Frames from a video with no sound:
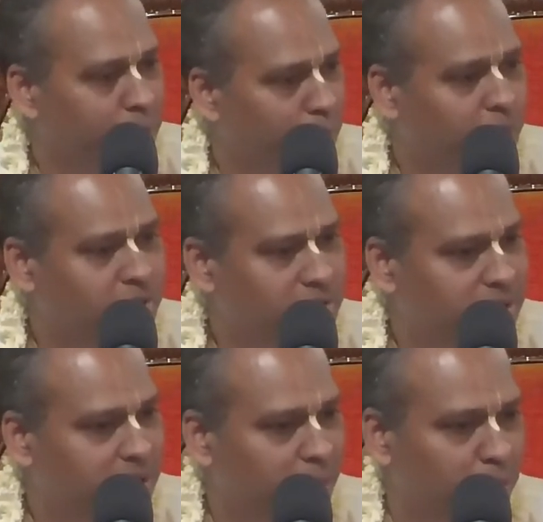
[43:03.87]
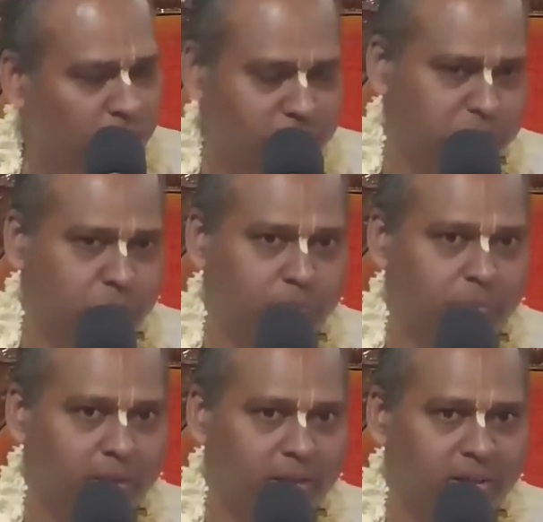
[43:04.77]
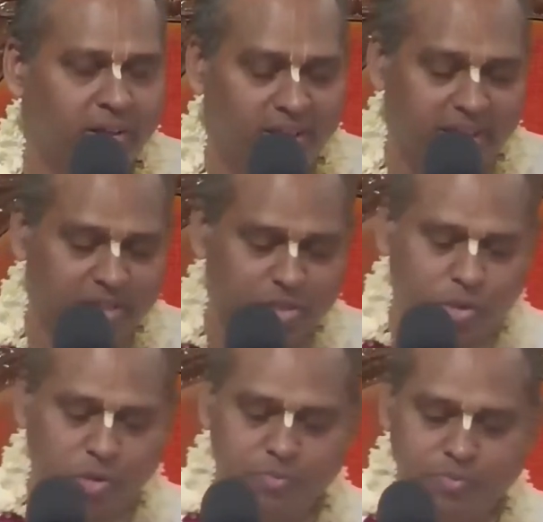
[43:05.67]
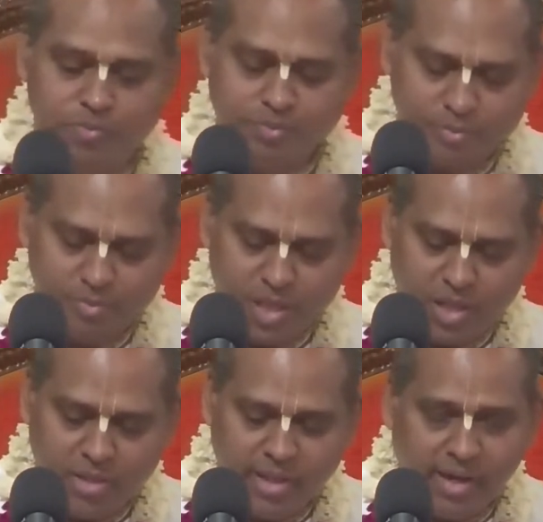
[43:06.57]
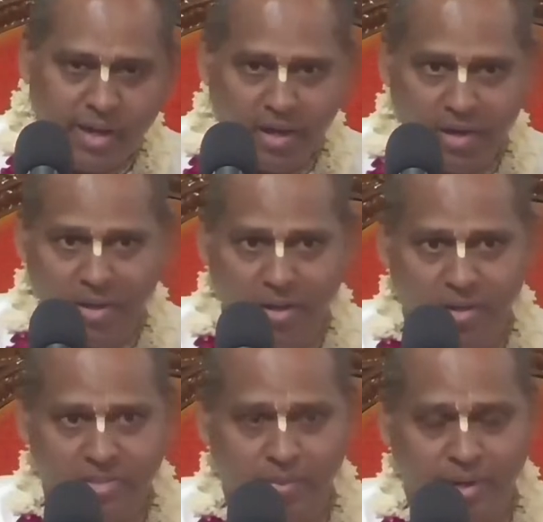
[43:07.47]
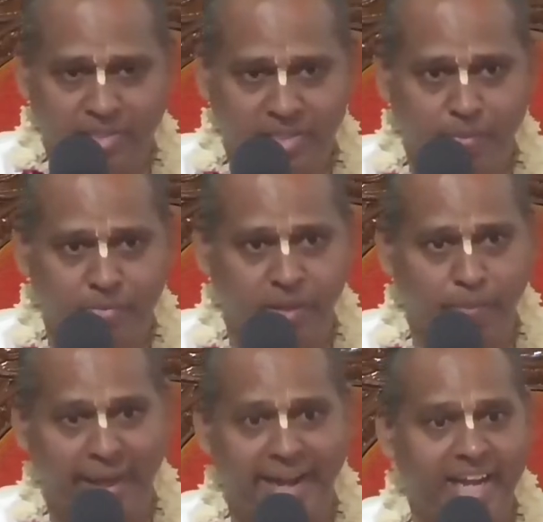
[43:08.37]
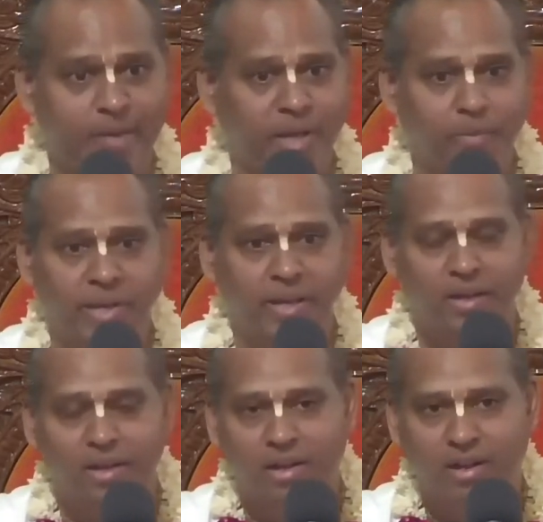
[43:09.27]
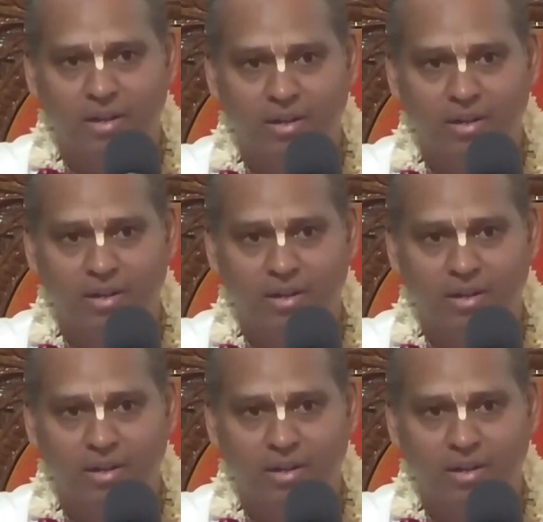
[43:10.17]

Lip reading: towards Lord Vishnu. So there are sometimes the parent may be